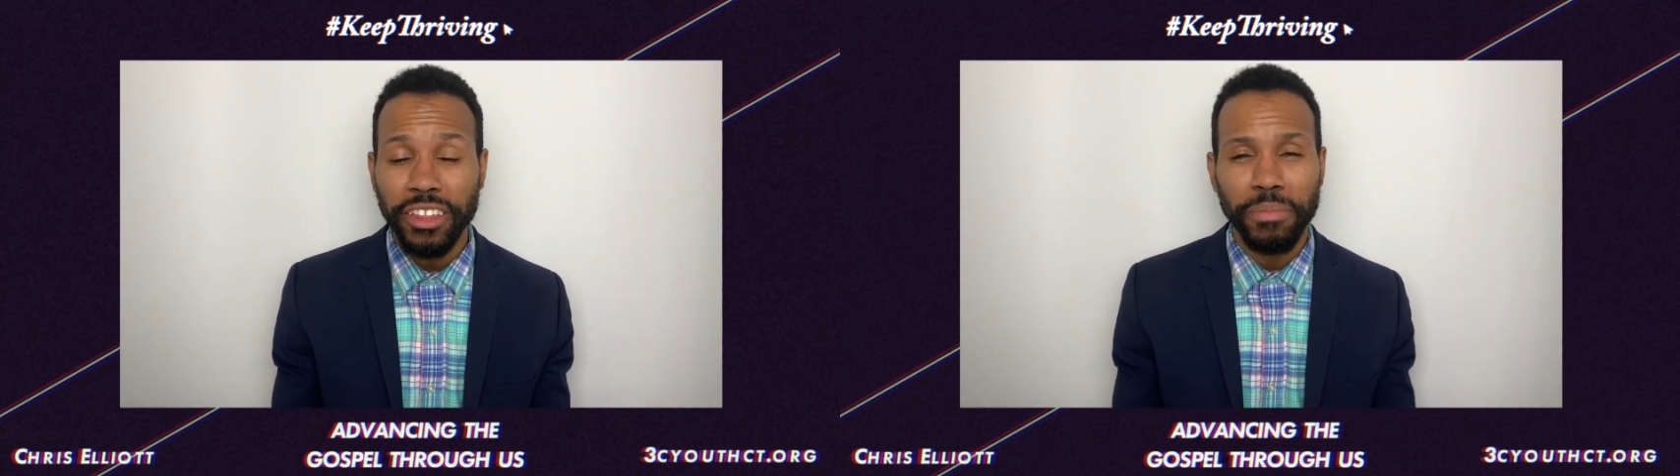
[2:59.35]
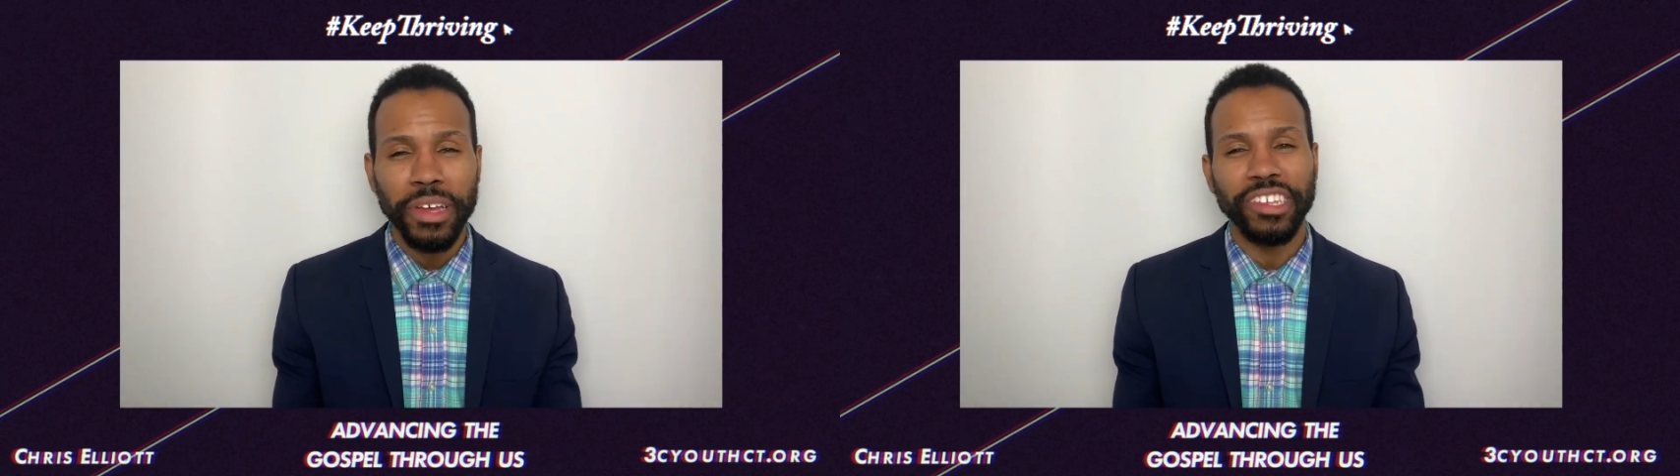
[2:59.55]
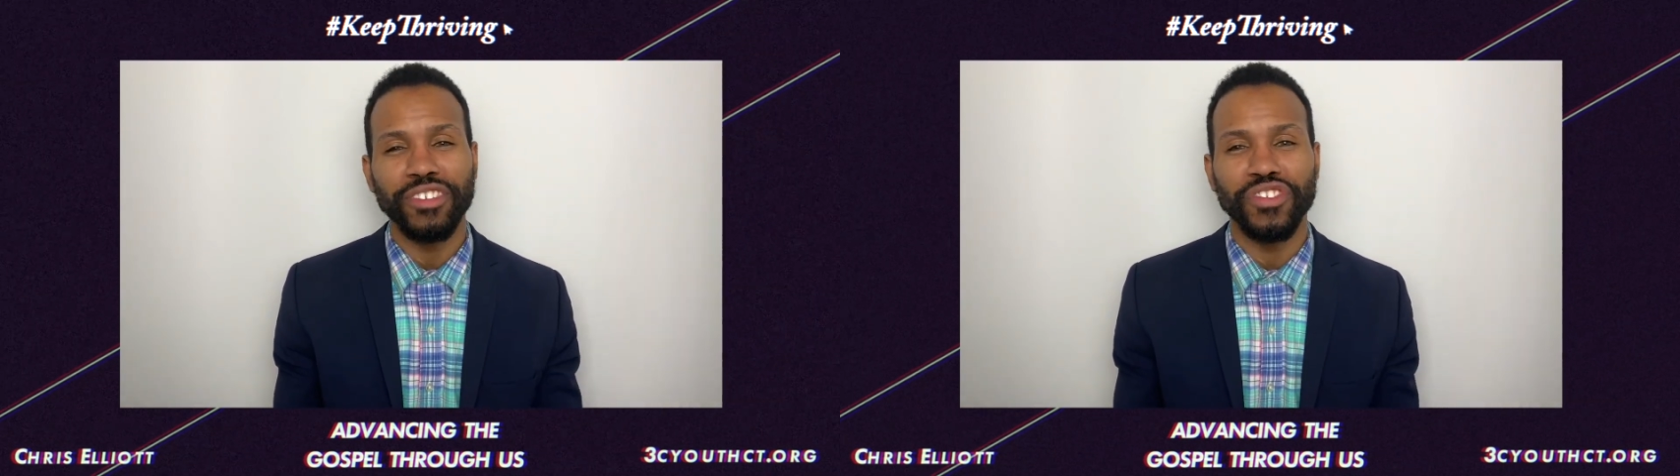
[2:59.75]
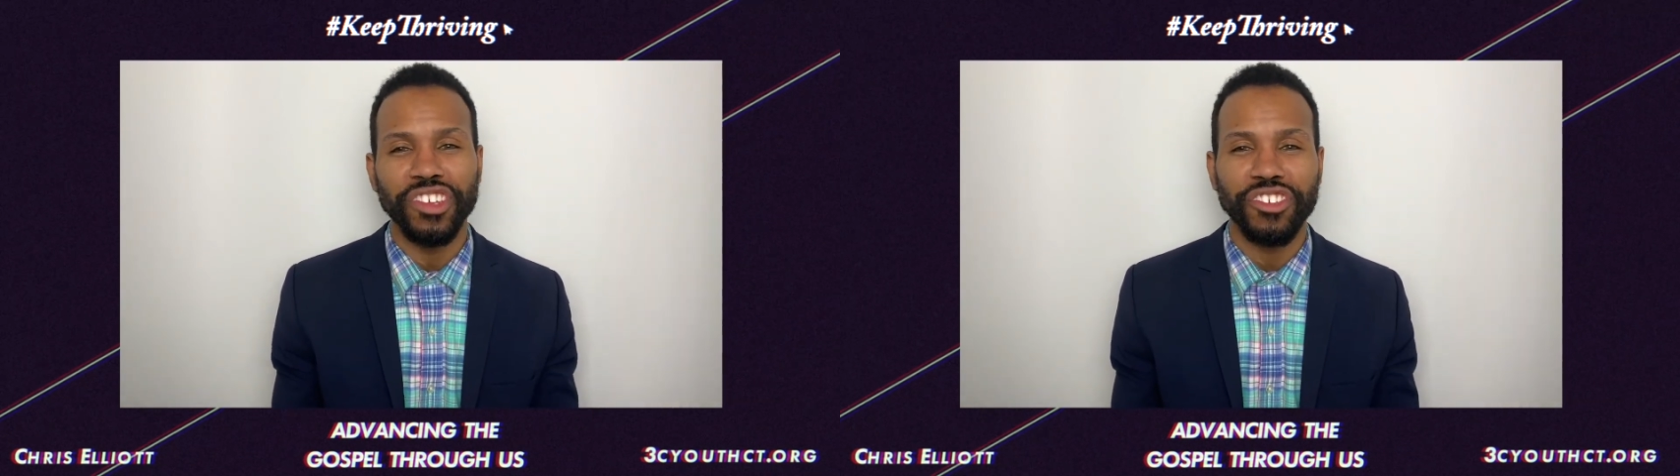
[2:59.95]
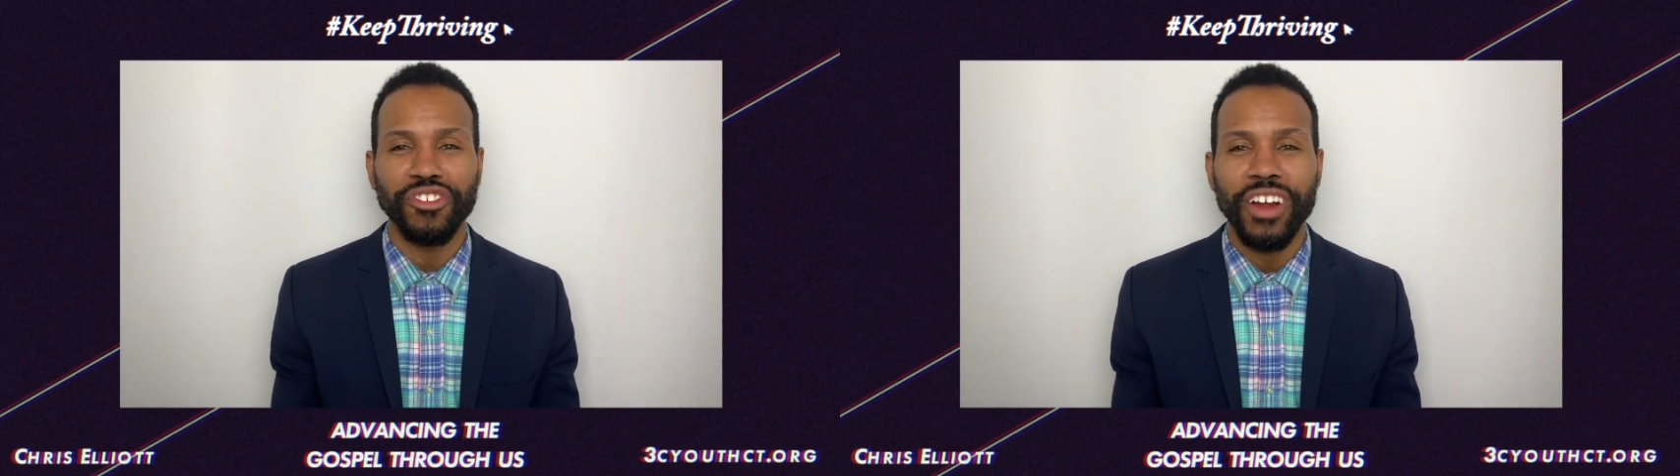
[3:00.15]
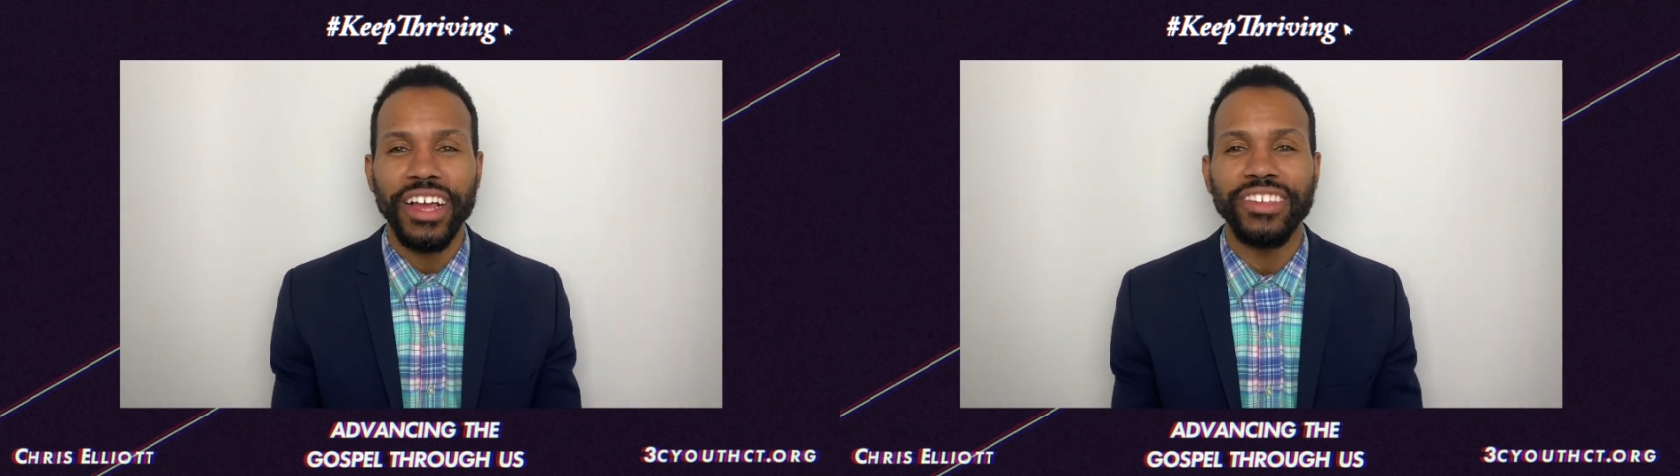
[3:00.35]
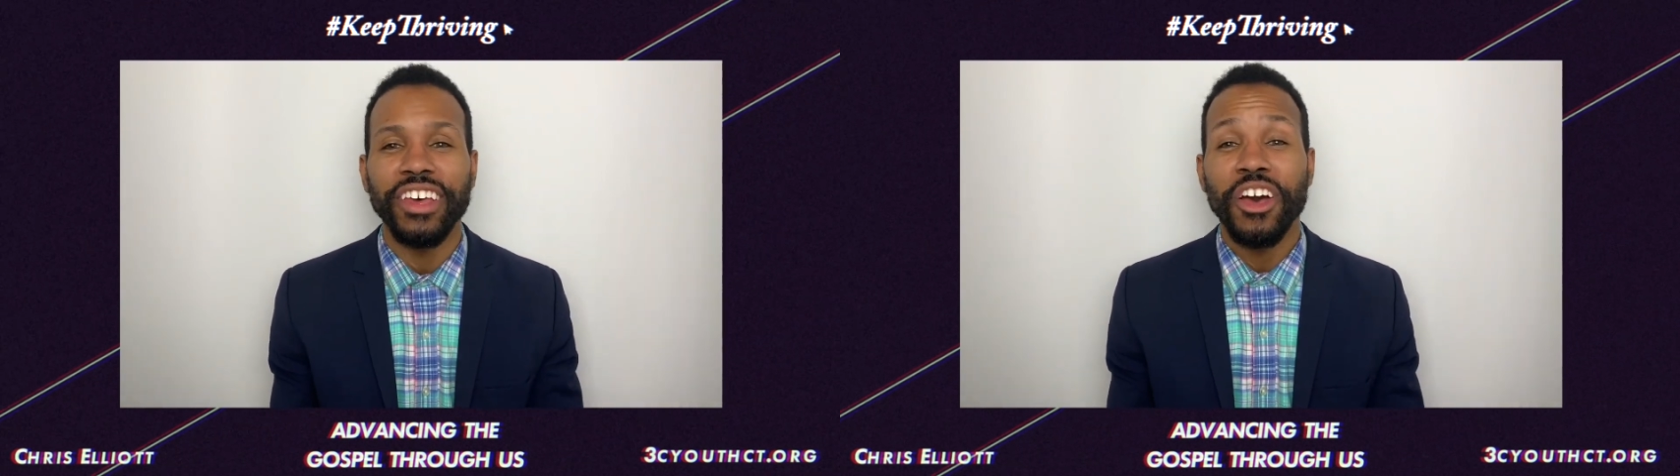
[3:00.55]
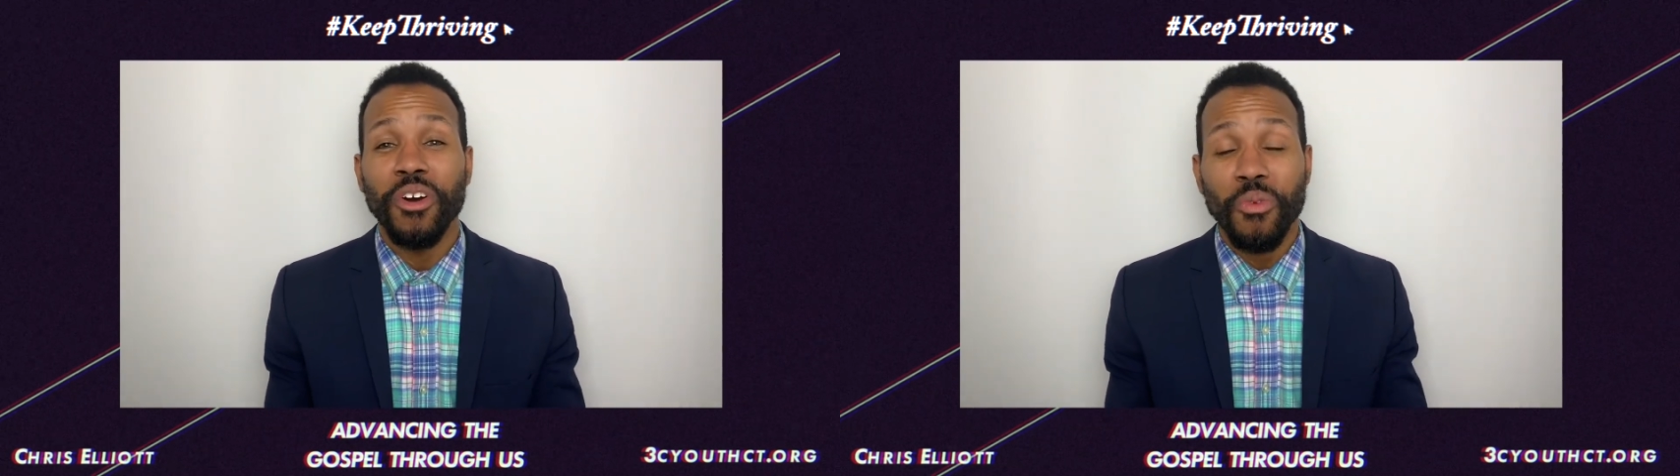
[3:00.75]
the message of Jesus
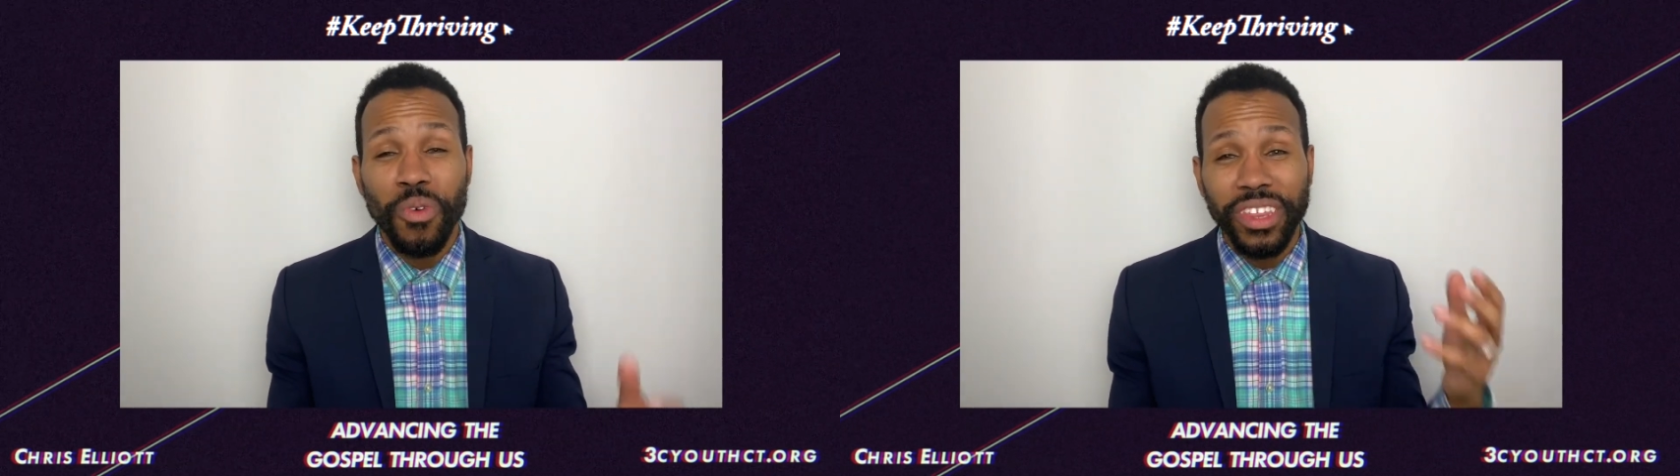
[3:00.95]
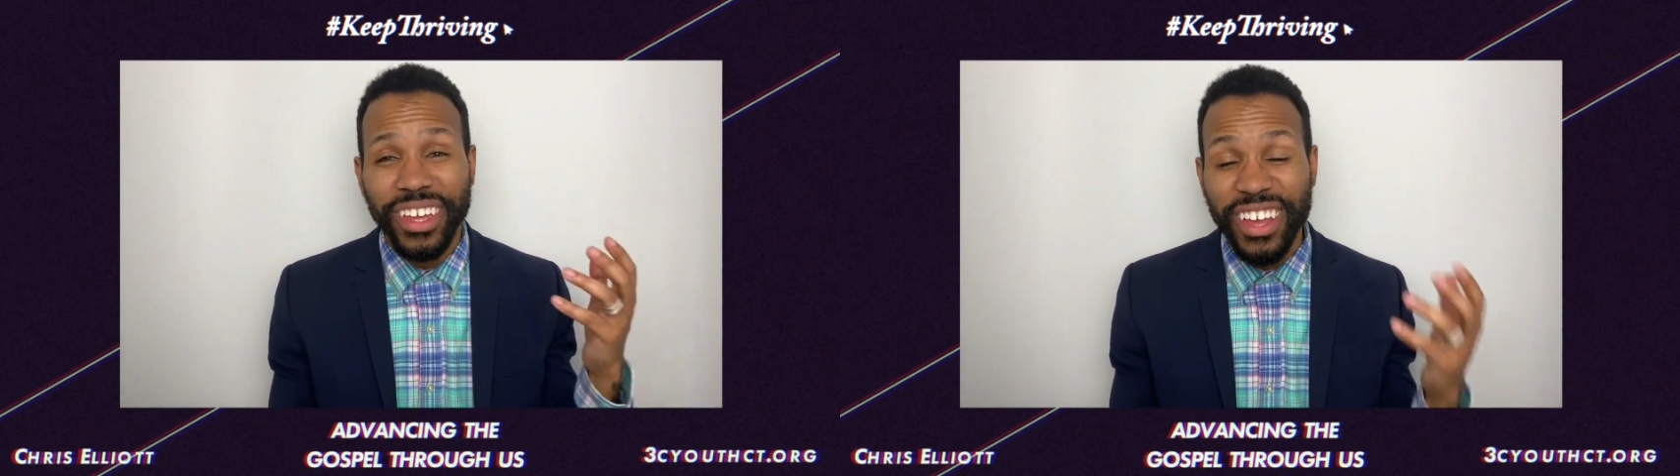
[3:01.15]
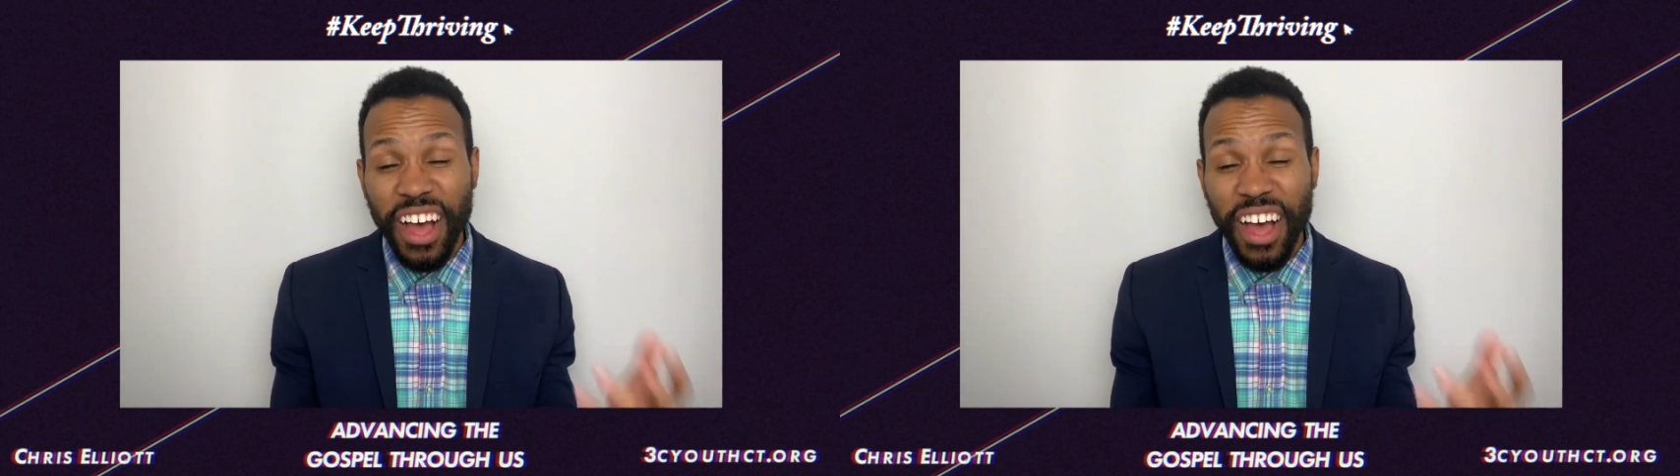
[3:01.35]
Christ with